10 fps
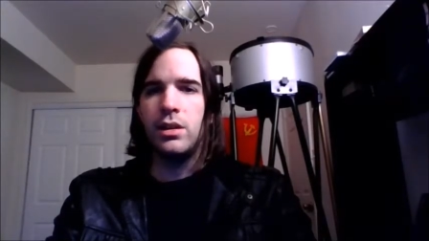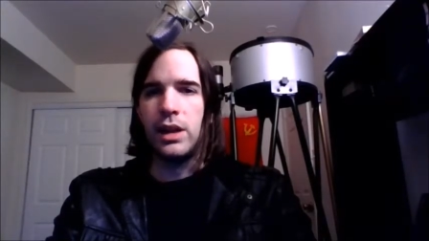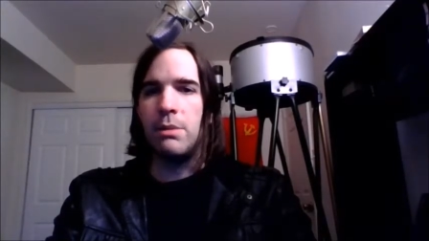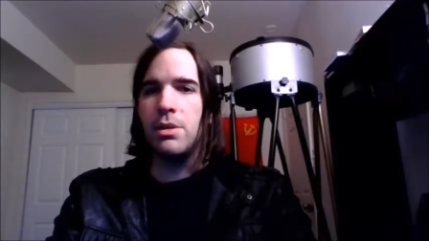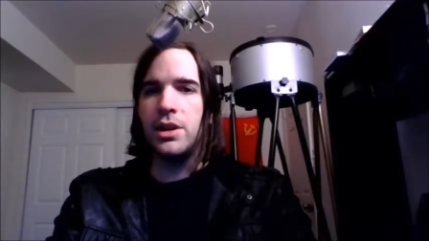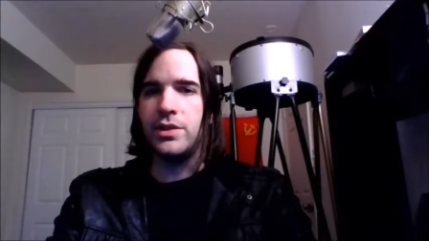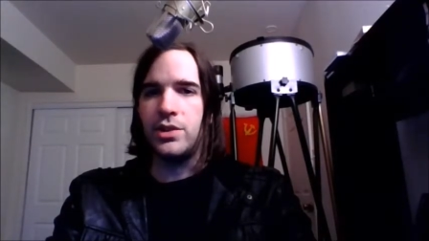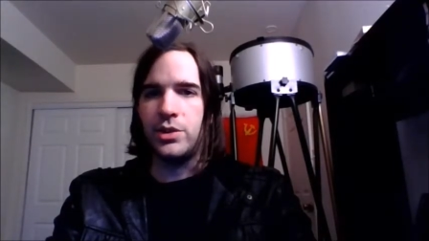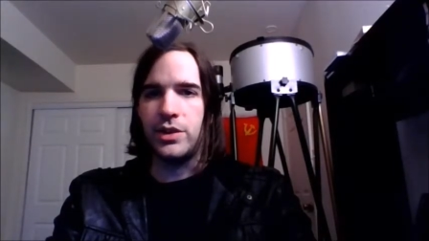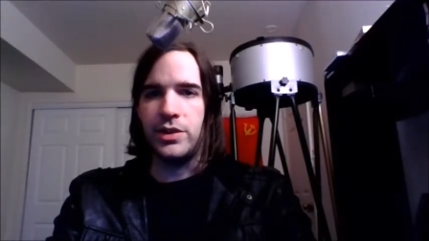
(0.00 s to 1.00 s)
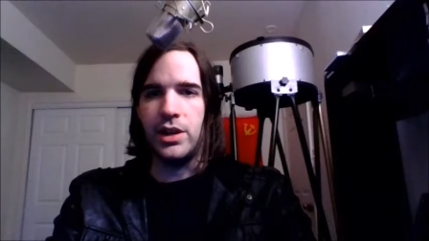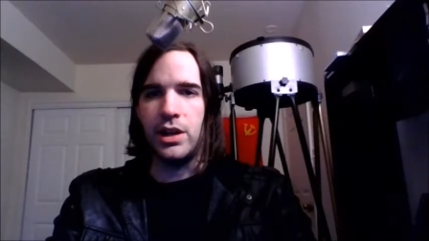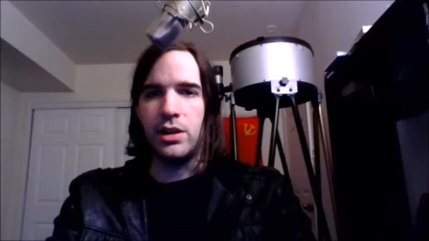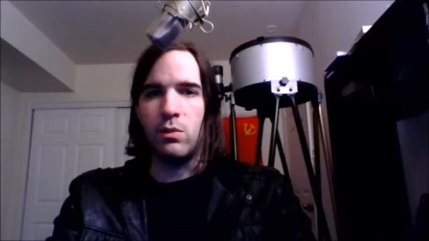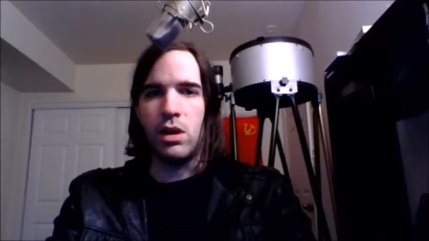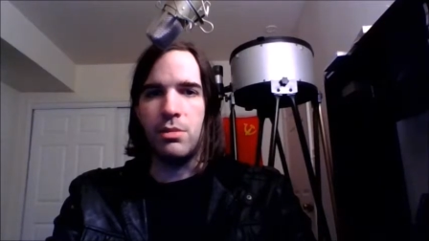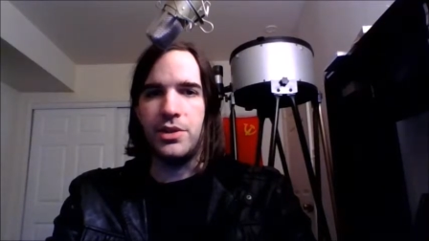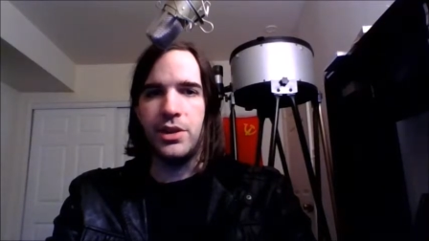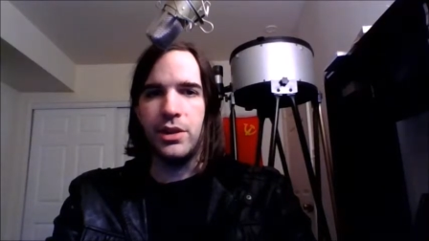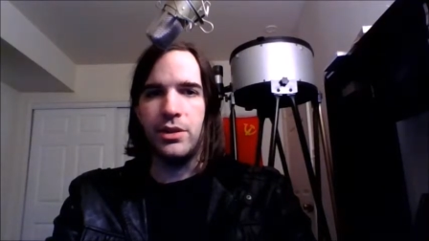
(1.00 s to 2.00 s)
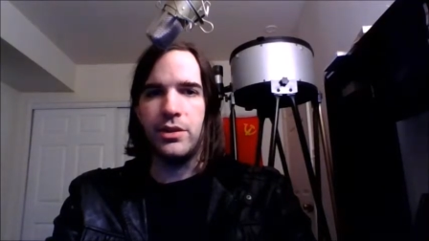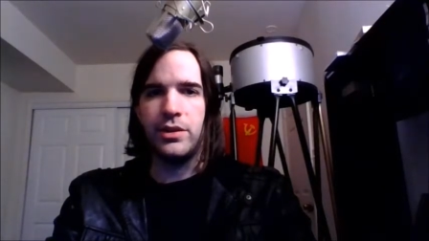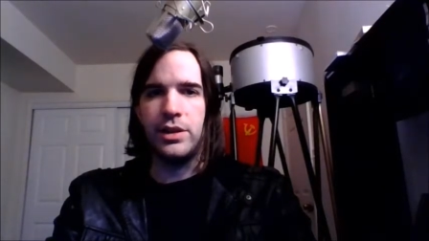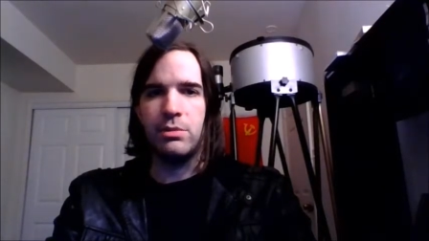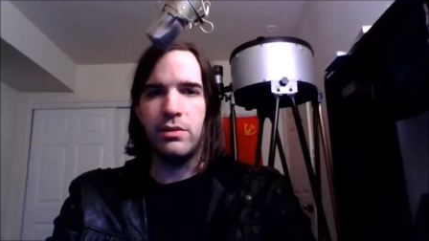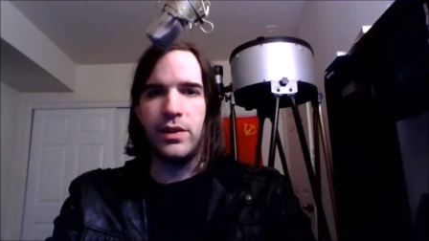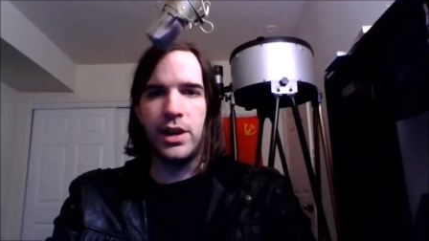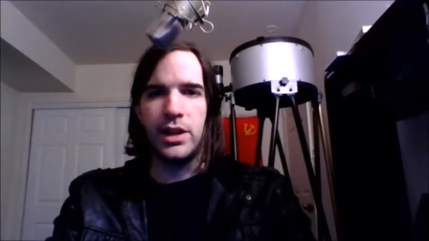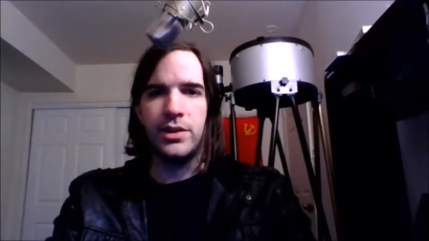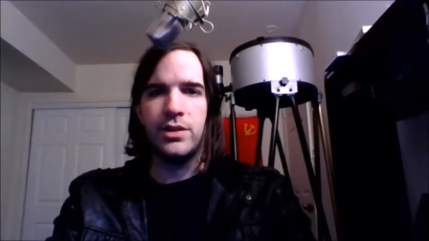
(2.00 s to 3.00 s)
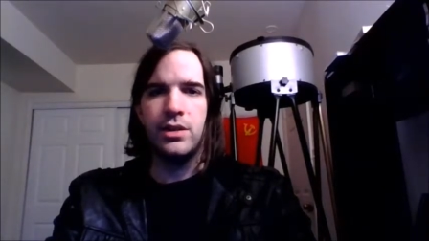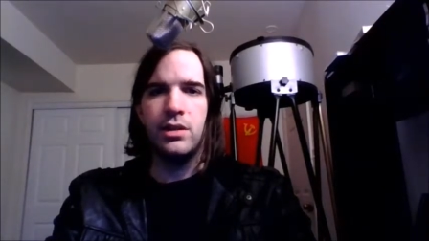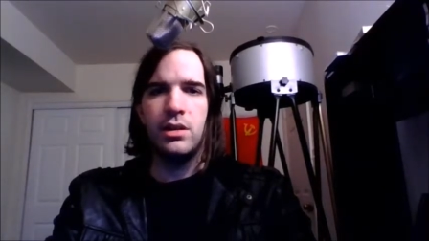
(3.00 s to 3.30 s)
Labor isn't just done on raw materials nature provides.